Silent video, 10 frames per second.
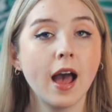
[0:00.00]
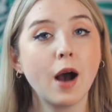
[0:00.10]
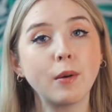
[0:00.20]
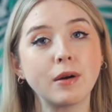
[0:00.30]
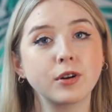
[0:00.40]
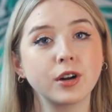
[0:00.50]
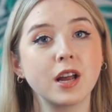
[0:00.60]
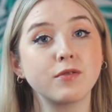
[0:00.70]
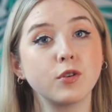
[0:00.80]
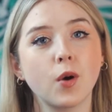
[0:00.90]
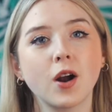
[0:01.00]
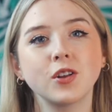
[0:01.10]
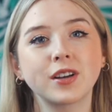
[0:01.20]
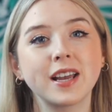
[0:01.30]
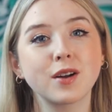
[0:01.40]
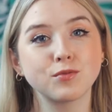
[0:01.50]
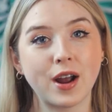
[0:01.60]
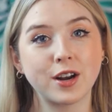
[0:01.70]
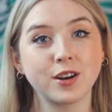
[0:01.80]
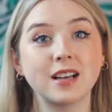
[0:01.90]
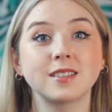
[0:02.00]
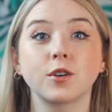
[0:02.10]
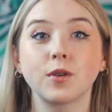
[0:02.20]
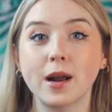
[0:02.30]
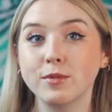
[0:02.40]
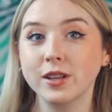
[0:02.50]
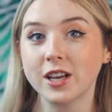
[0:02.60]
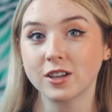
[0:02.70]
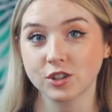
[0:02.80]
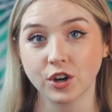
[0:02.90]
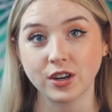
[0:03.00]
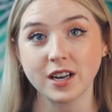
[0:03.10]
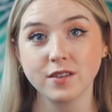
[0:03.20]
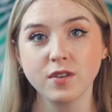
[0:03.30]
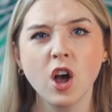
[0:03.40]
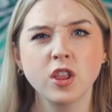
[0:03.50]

However, if you are looking at Writer as a Grammarly alternative,